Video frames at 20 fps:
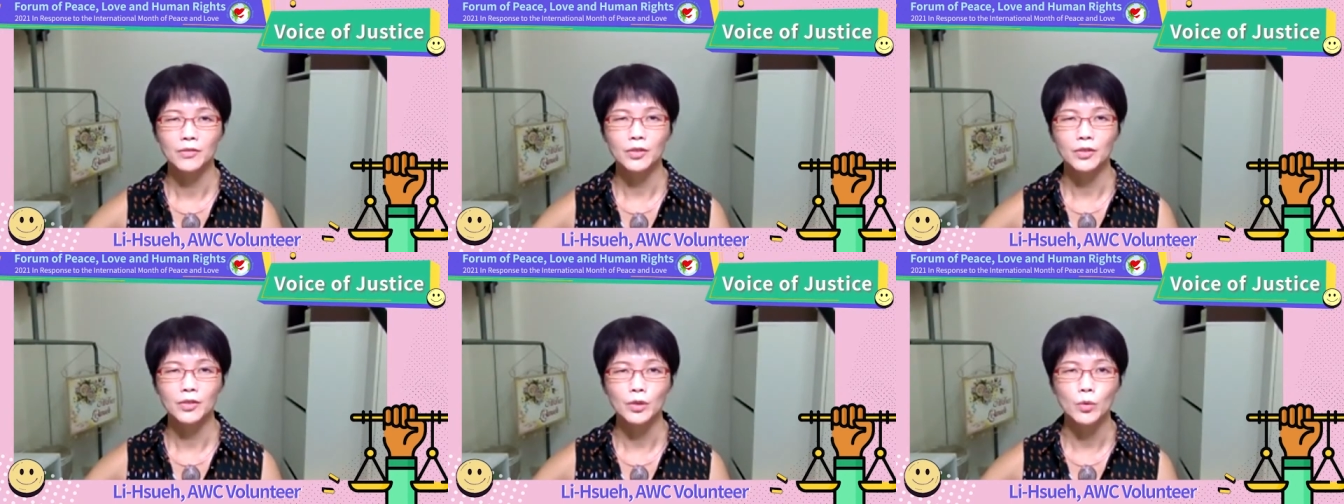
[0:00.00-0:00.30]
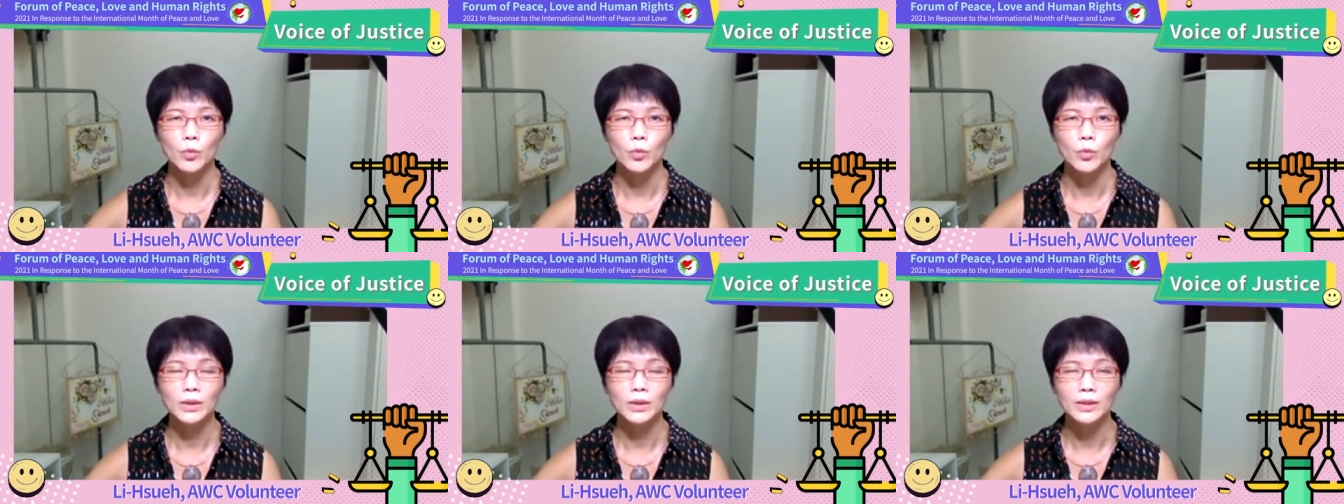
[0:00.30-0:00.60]

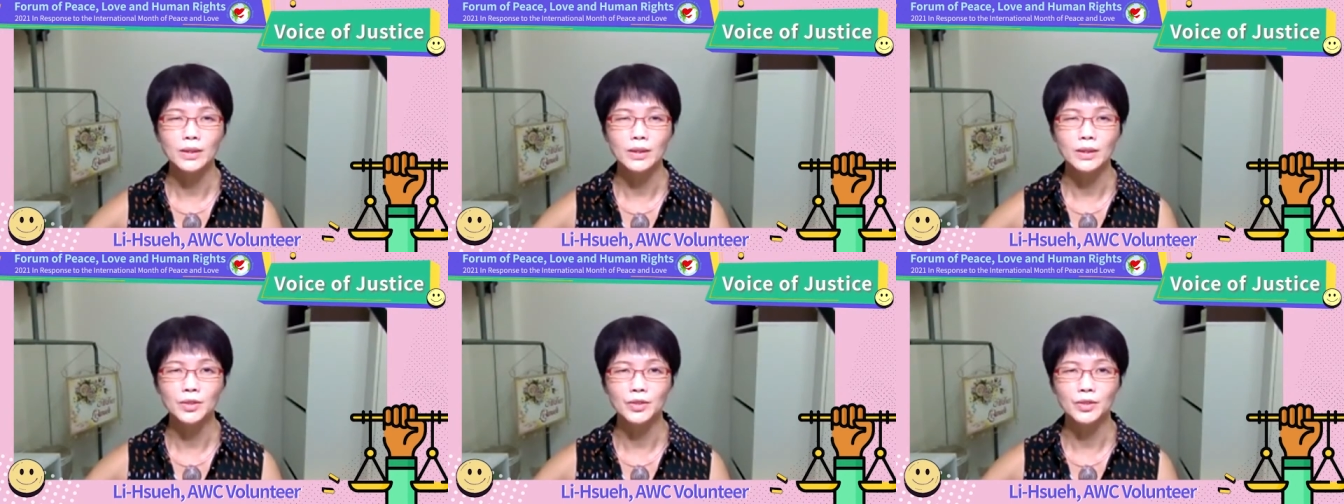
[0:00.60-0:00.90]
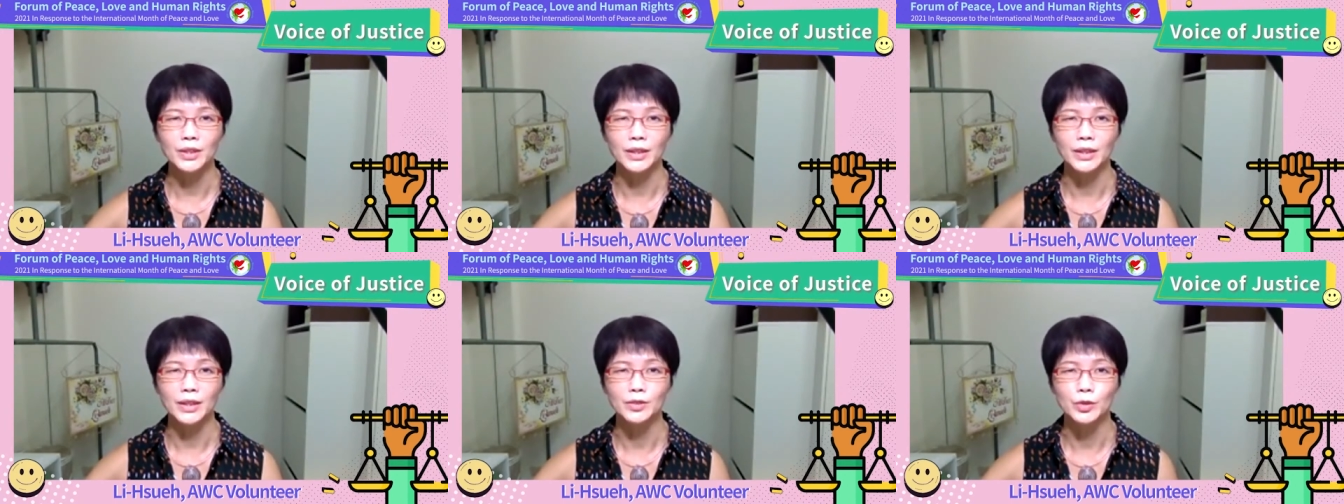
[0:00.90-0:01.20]
For
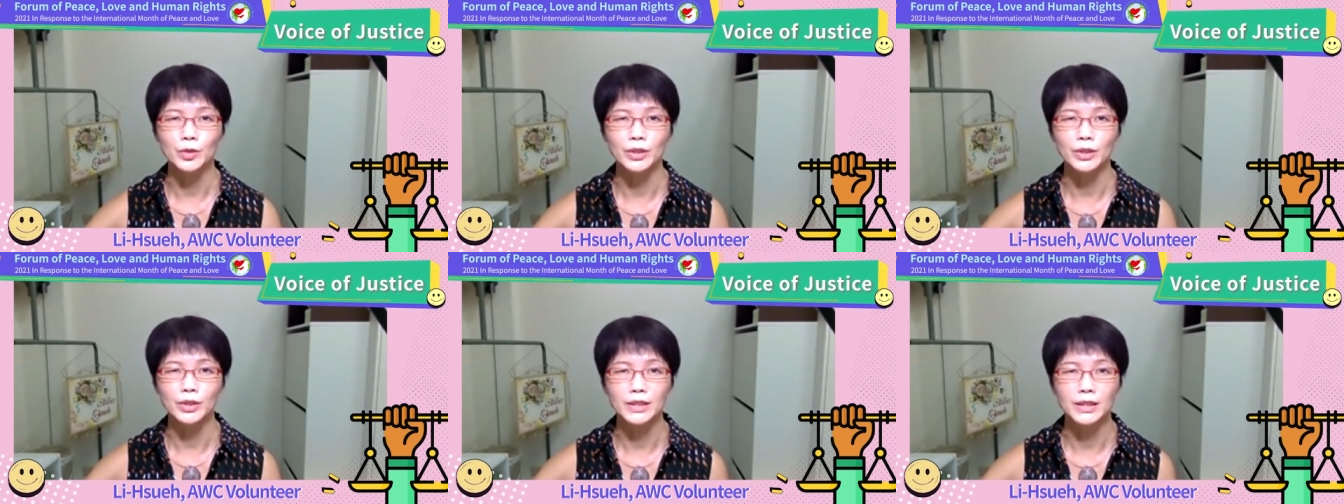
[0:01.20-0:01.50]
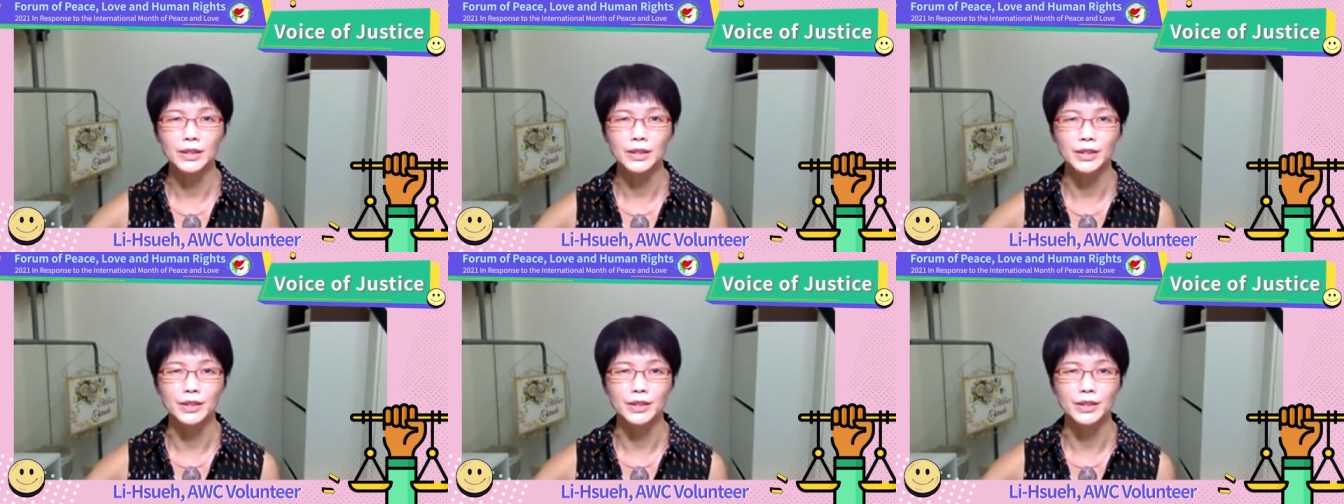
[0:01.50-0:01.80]

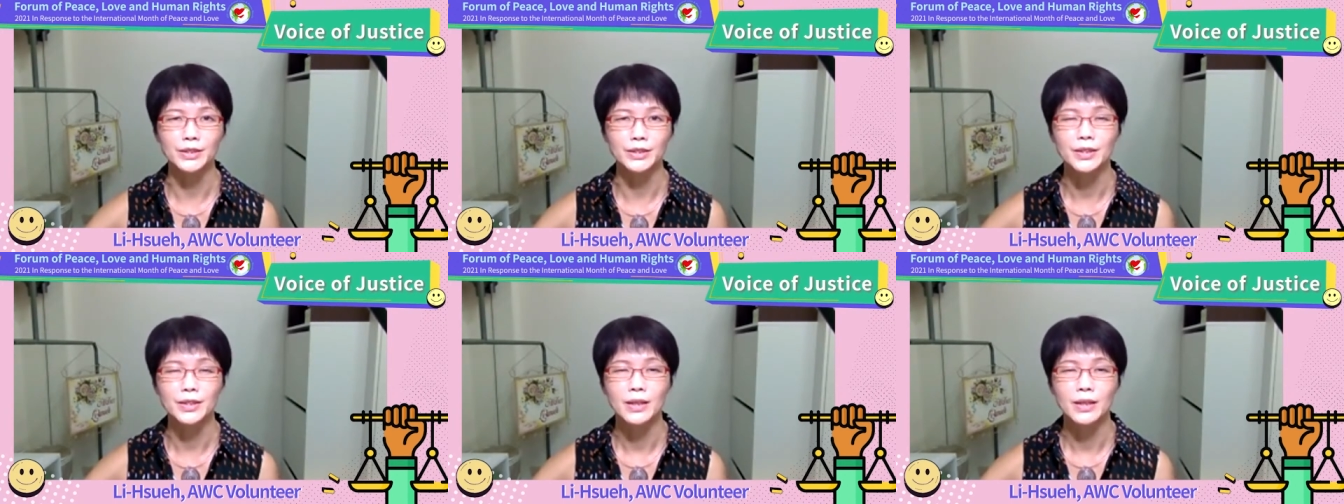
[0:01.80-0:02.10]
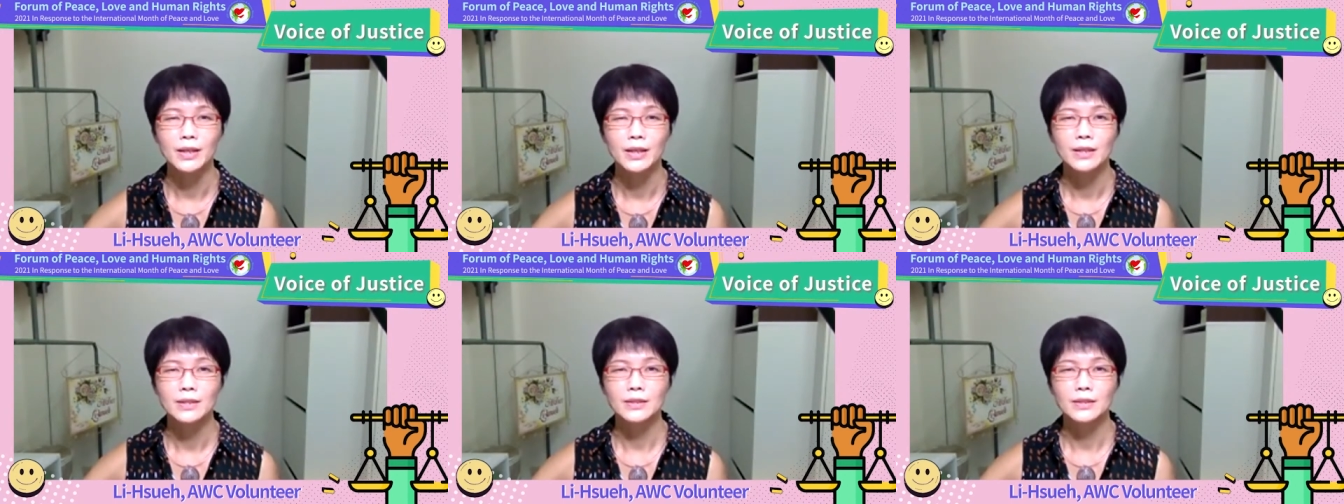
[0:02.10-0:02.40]
120 years,
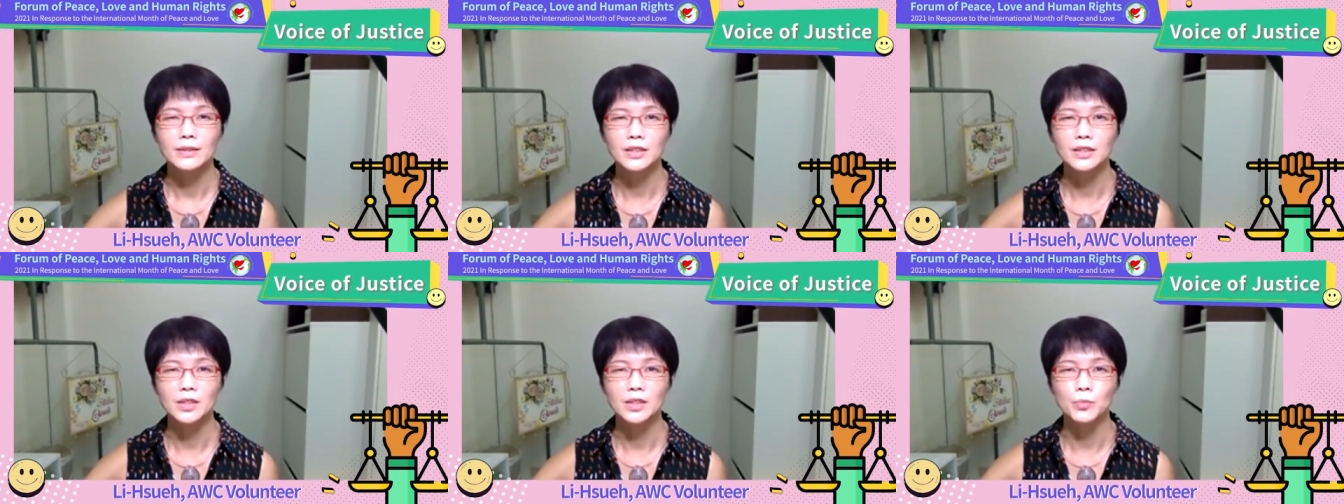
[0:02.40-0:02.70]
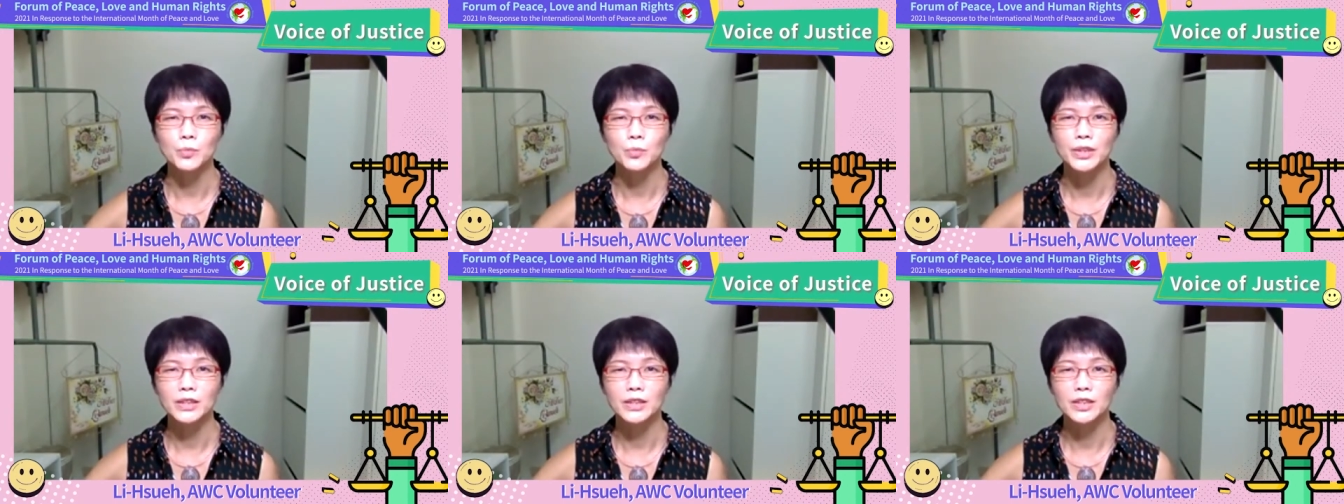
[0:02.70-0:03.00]
since
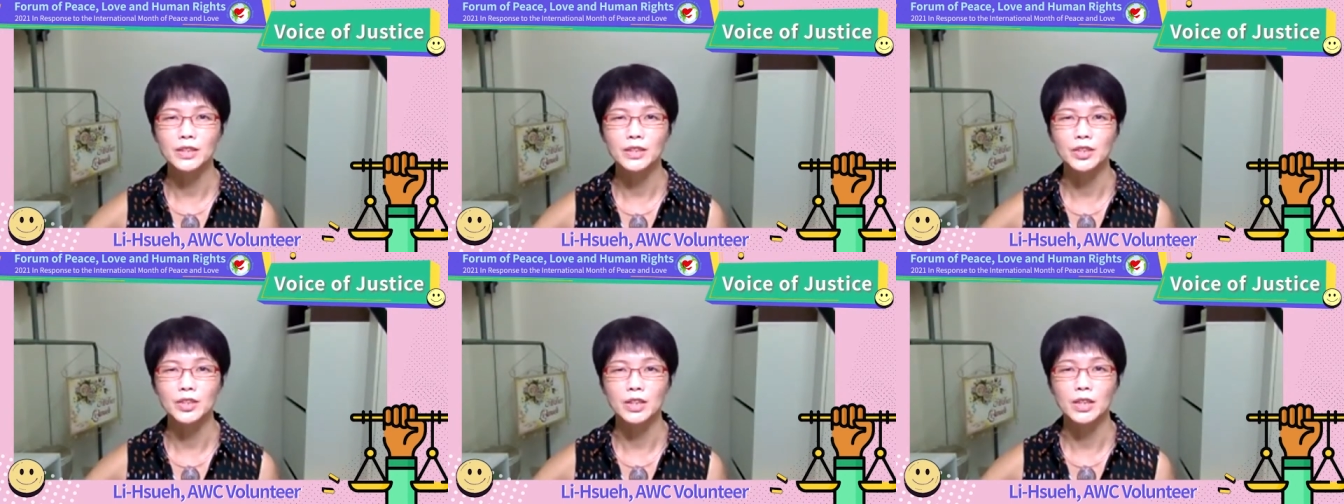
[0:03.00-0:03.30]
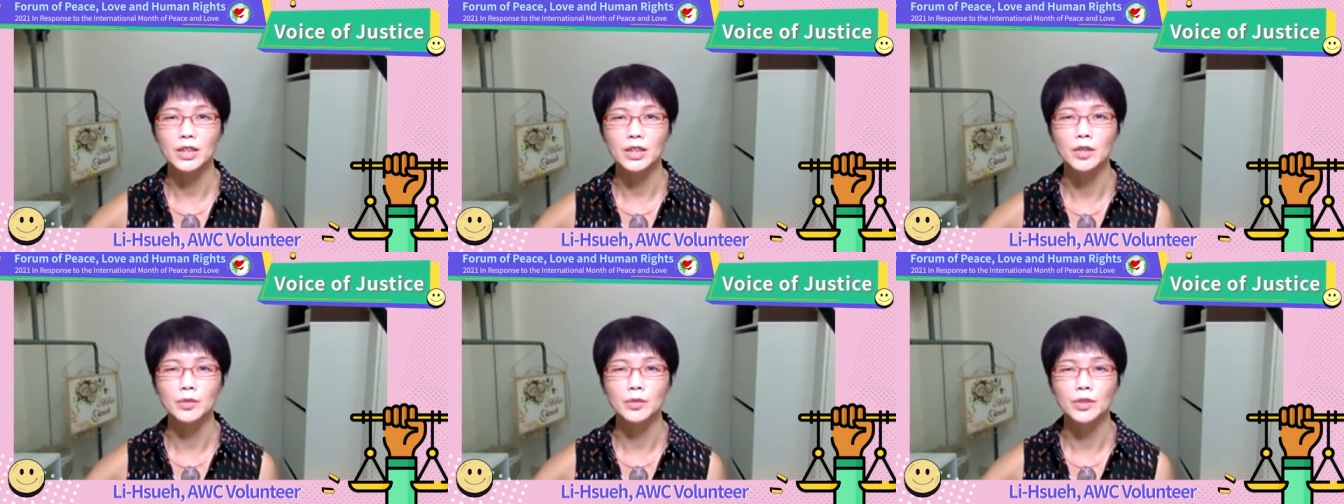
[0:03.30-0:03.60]
the British
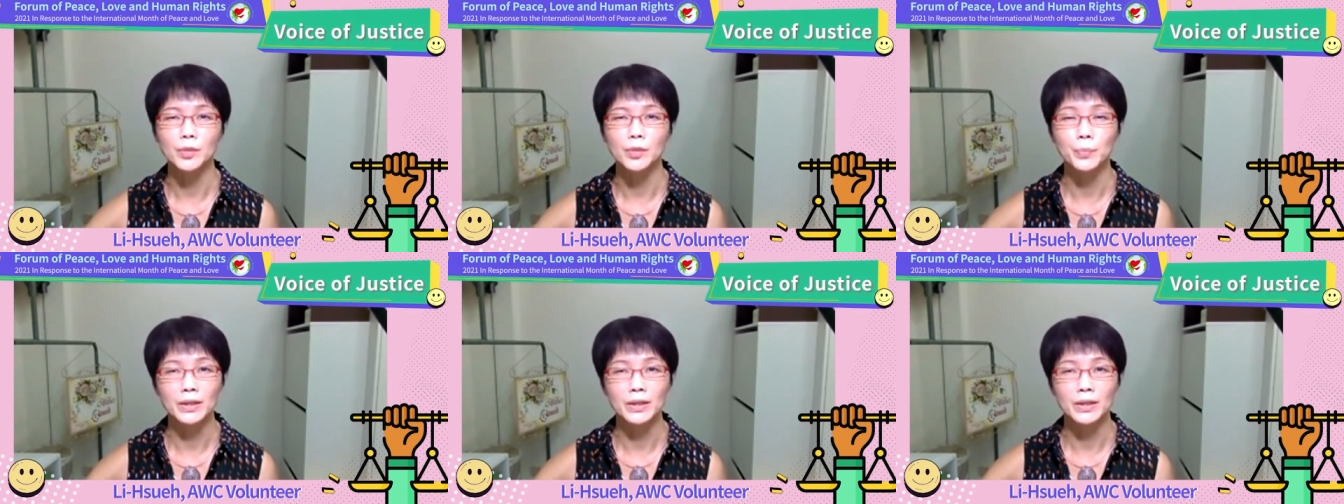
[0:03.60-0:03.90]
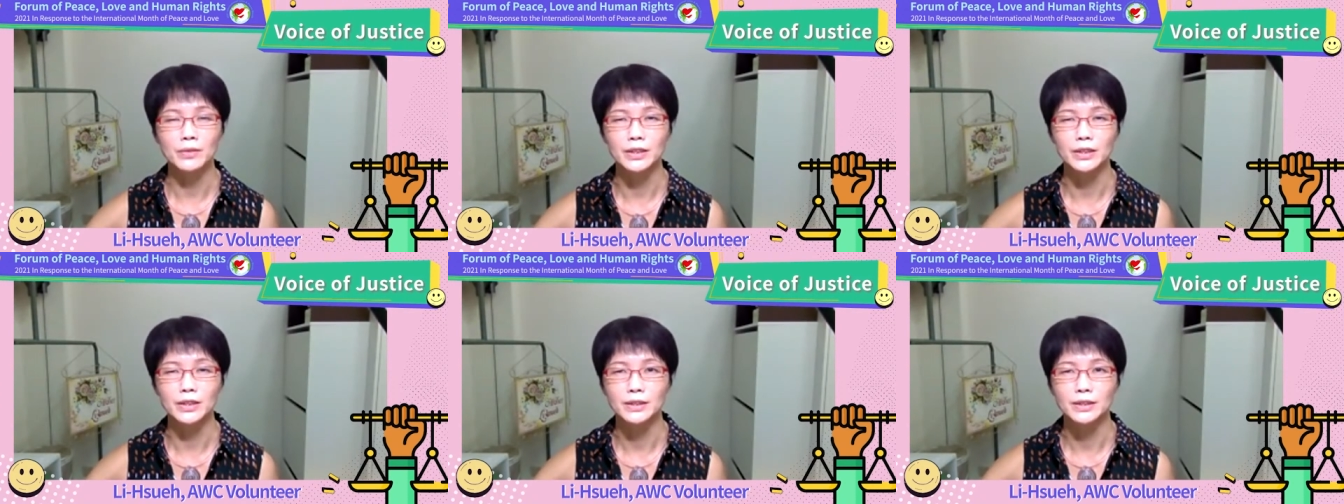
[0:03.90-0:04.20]
colonial
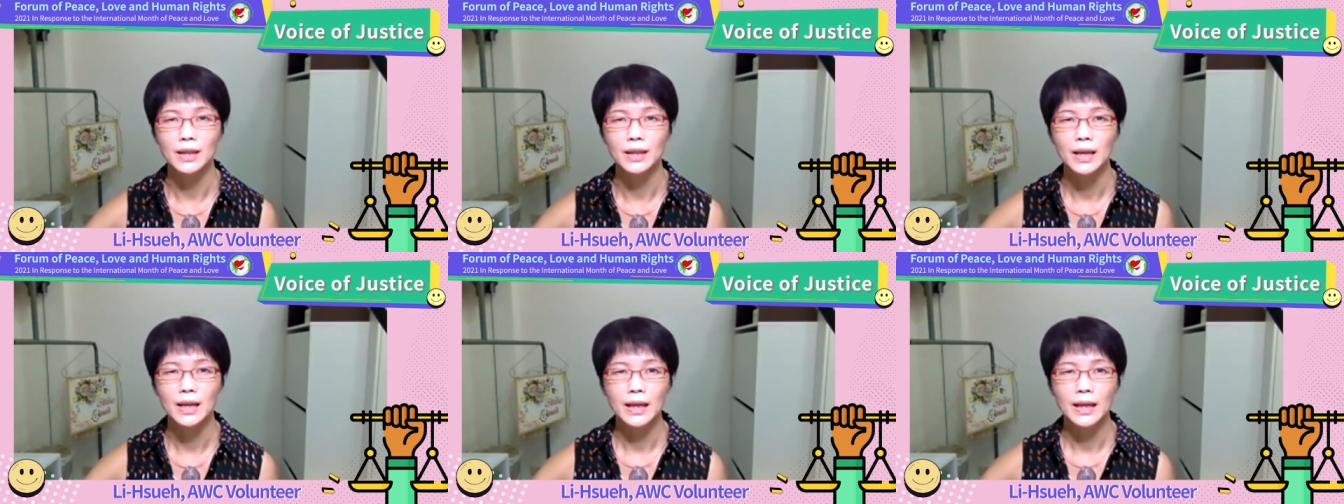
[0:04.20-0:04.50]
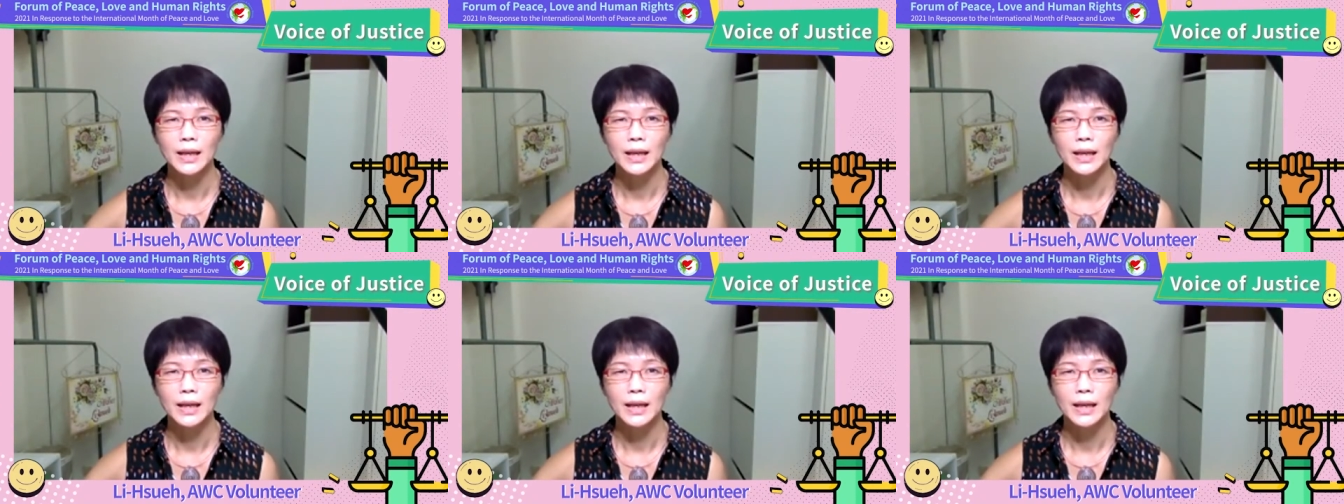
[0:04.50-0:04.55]
period,